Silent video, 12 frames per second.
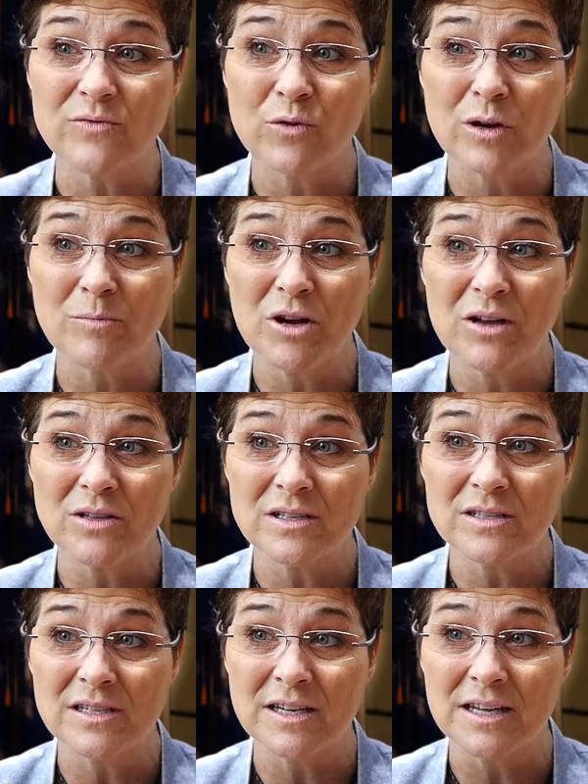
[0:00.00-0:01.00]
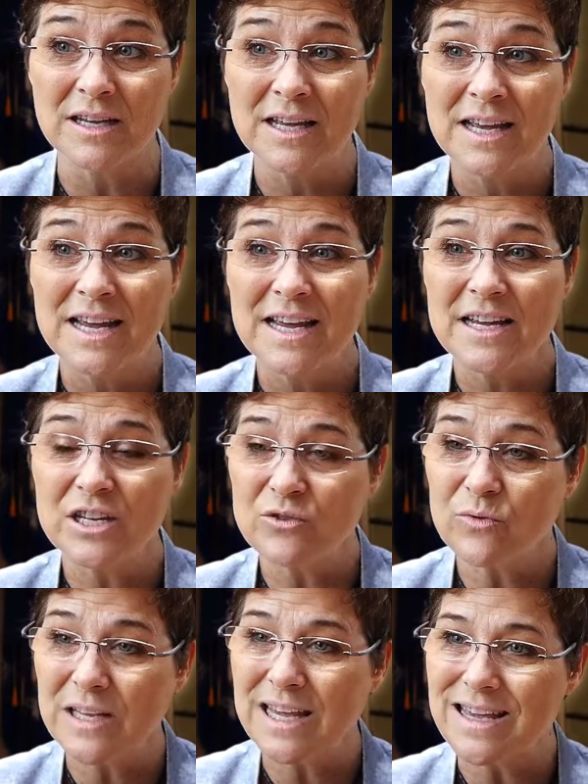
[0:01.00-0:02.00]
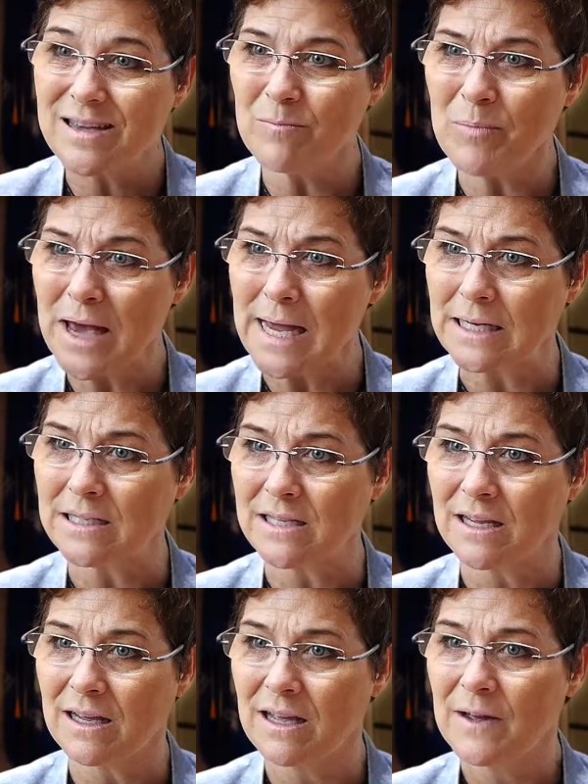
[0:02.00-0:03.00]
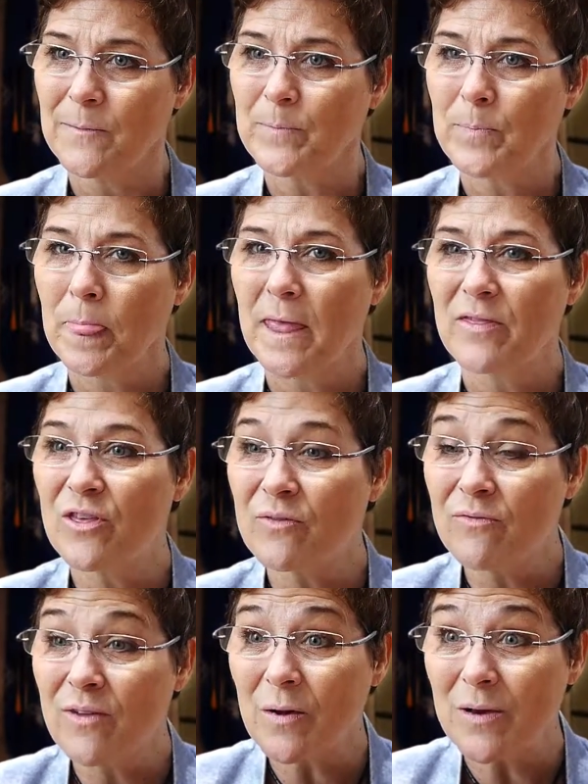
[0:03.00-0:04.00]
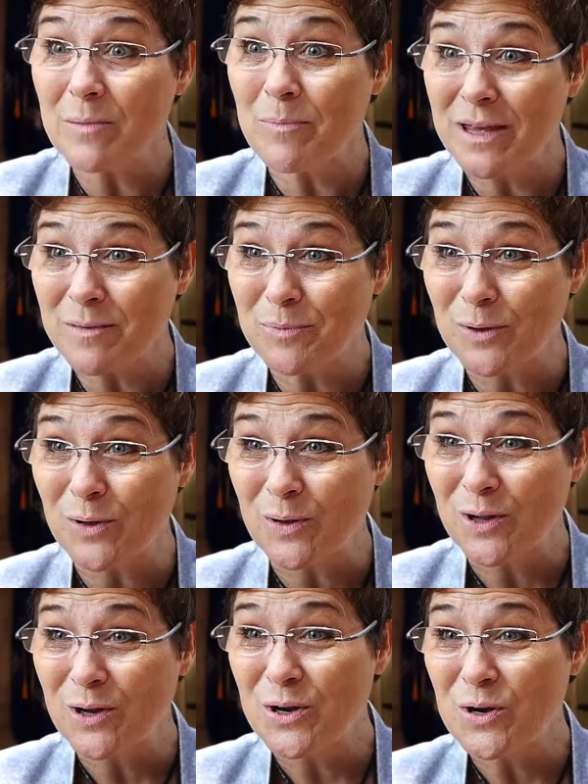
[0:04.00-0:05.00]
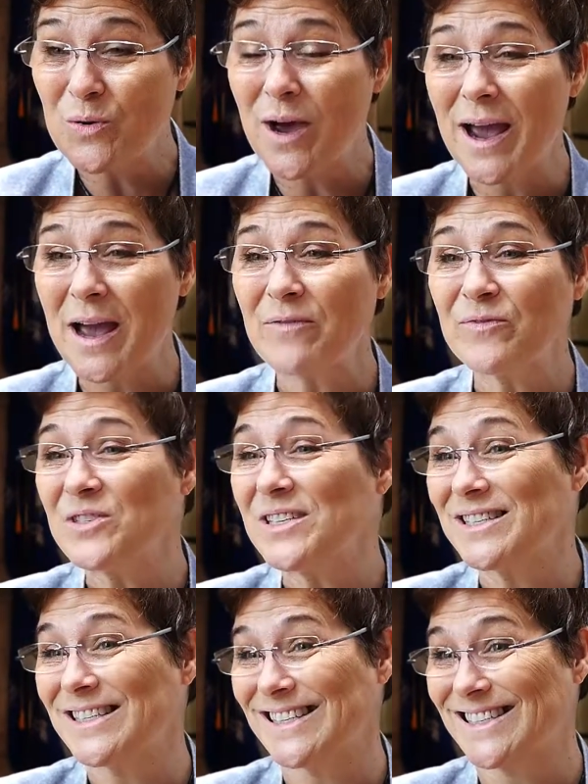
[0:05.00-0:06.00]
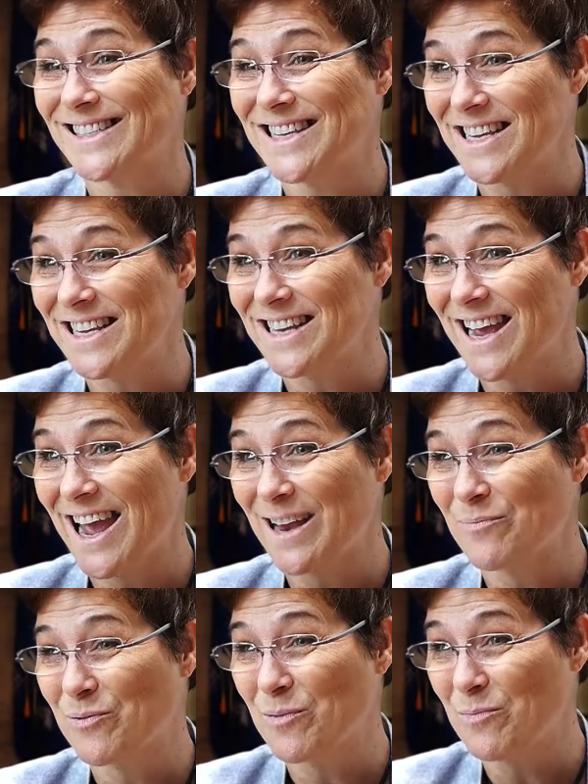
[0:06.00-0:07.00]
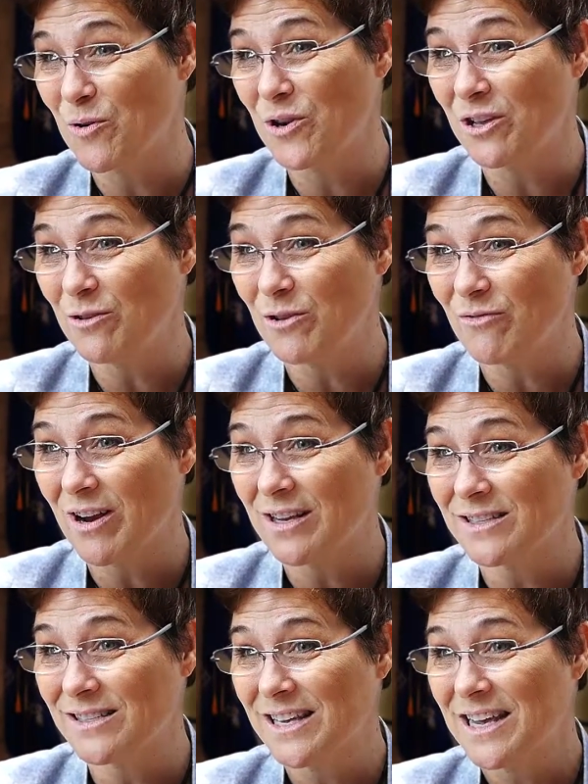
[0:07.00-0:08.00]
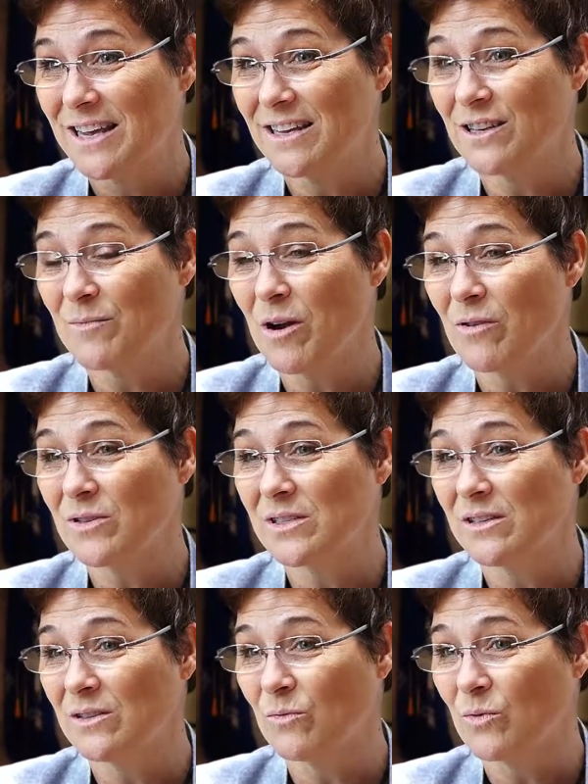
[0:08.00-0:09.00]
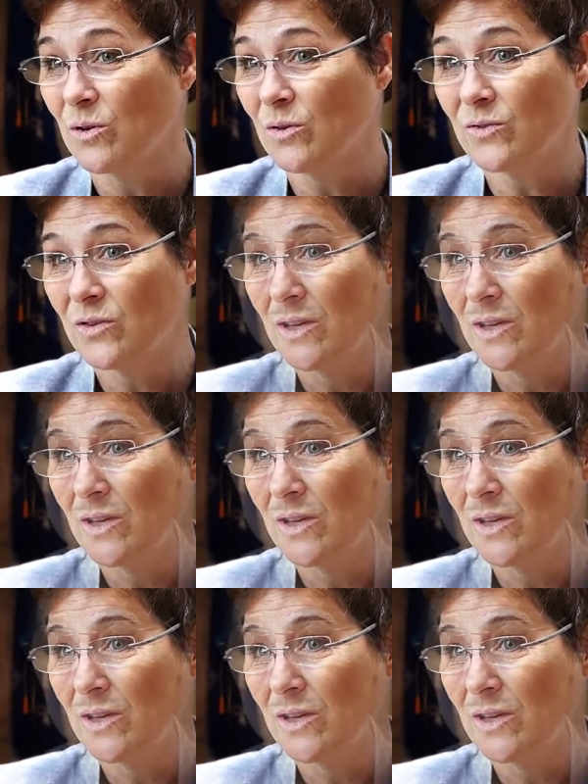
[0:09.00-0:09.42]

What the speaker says: foreign policy, is really impacting the very people who have to succeed at promoting human rights and democracy in the world.